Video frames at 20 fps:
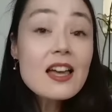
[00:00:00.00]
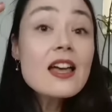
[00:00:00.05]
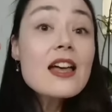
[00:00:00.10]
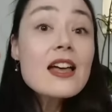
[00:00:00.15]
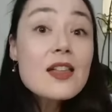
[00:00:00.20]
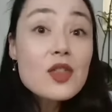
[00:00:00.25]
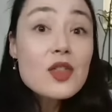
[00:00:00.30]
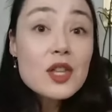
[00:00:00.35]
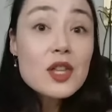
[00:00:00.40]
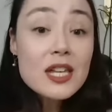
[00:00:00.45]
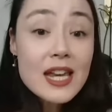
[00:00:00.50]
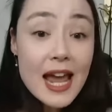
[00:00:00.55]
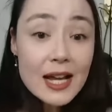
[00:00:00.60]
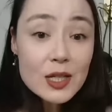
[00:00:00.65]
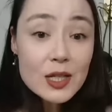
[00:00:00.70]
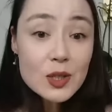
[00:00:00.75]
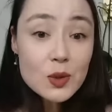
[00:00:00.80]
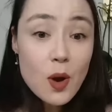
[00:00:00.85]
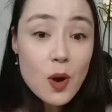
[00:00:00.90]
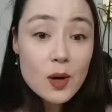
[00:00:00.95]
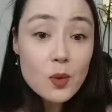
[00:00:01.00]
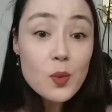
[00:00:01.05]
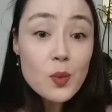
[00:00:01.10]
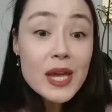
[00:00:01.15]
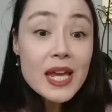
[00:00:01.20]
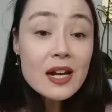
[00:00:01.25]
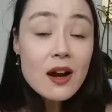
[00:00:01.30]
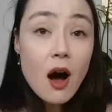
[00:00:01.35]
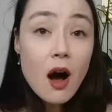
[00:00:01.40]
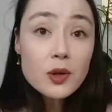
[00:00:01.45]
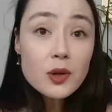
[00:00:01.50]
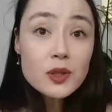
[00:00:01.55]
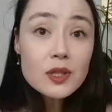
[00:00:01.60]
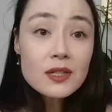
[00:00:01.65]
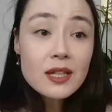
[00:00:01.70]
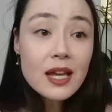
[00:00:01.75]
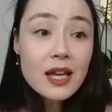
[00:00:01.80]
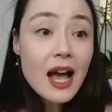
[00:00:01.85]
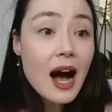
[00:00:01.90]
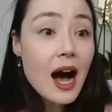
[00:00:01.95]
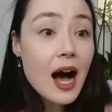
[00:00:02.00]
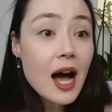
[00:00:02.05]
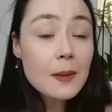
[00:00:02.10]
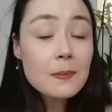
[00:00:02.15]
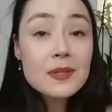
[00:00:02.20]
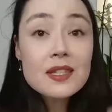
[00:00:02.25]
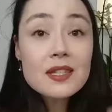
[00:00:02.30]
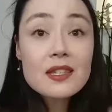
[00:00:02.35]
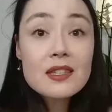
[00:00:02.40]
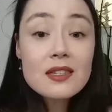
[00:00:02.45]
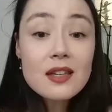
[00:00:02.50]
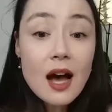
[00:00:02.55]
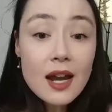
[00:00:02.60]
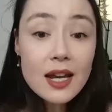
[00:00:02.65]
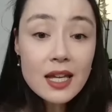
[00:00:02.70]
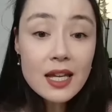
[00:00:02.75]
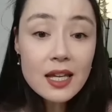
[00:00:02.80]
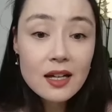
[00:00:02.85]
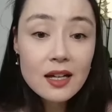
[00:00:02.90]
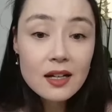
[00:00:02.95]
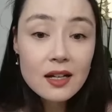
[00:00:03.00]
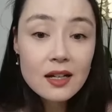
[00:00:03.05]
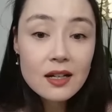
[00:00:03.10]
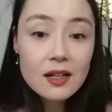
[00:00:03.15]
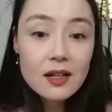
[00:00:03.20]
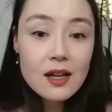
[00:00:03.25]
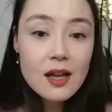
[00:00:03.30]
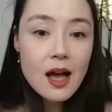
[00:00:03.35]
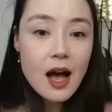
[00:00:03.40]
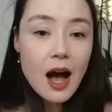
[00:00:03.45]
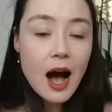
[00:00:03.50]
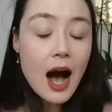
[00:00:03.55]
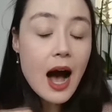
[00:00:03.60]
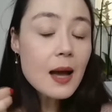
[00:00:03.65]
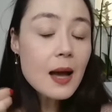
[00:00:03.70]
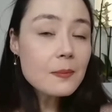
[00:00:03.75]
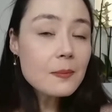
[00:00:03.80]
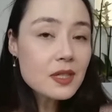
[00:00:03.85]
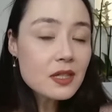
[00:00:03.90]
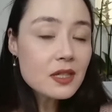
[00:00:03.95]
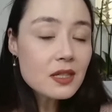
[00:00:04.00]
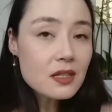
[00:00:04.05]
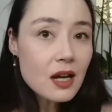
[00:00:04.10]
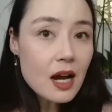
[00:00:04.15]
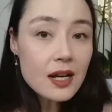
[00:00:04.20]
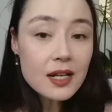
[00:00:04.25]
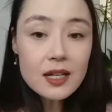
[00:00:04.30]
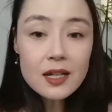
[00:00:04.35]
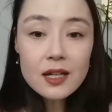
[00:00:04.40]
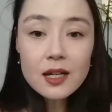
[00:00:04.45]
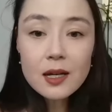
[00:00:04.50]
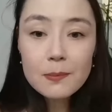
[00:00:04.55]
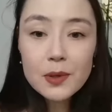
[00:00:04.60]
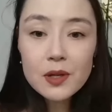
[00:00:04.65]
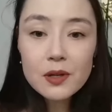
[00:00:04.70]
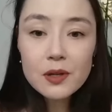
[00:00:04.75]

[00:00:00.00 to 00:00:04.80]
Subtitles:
The next one, we can also say I'm studying. I'm studying computer